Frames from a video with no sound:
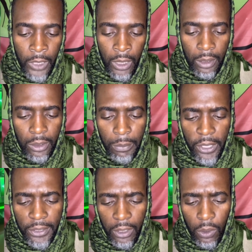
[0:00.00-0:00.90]
Some
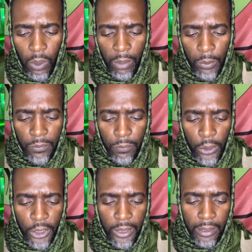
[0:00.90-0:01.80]
years ago, I was
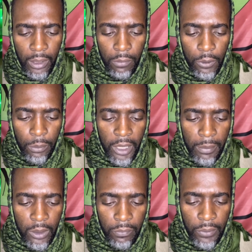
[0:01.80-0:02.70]
fortunate enough to be able
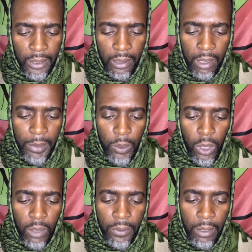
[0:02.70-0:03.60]
to visit them in one
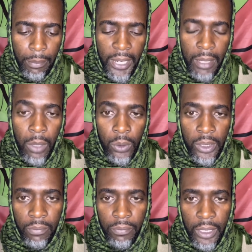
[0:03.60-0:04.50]
of their main
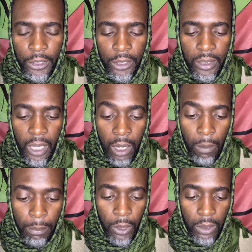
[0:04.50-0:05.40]
mountain villages,
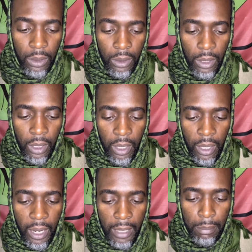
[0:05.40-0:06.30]
Akira,
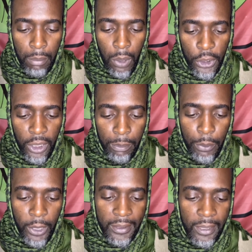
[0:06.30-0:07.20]
and much
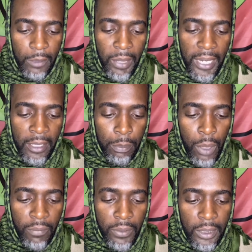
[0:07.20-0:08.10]
impressed, despite their
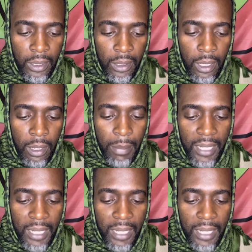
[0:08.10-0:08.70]
poverty, by